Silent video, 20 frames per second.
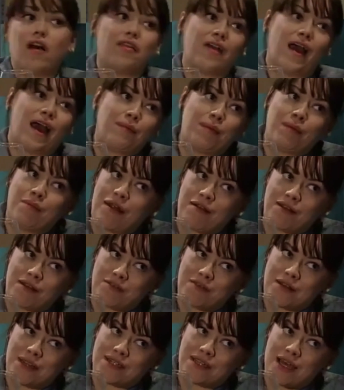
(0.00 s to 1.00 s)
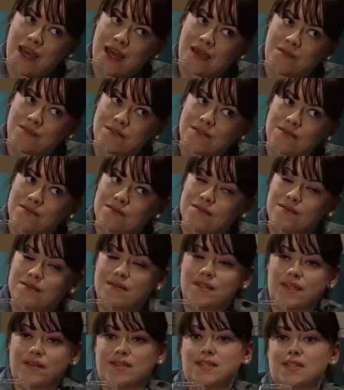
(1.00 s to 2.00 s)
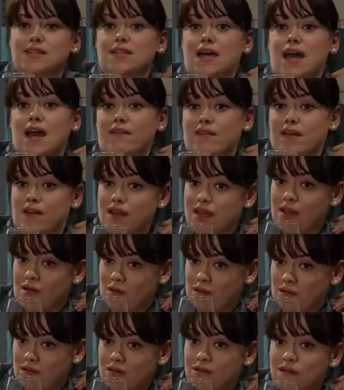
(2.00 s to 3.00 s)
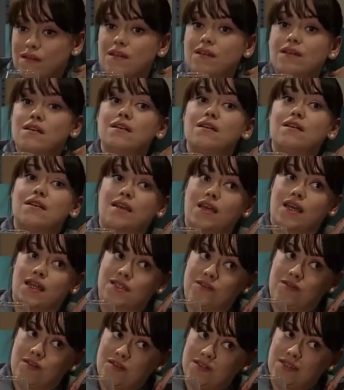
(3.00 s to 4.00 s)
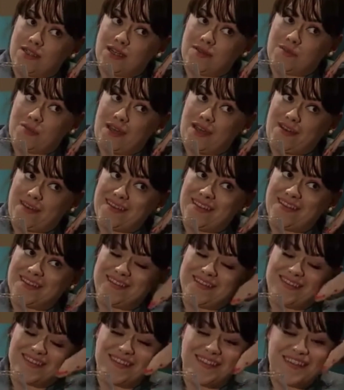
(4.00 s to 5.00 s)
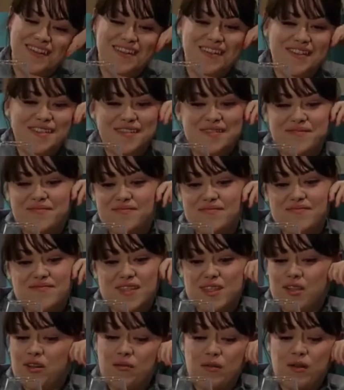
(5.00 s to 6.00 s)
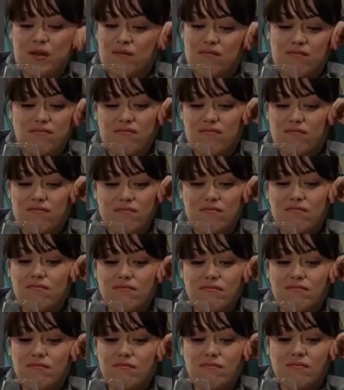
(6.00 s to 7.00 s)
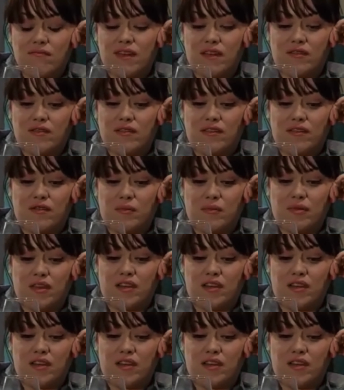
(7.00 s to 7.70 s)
that I'd be married 3 times. I'd have to start very young and get divorced dead quick. No, but I've never even been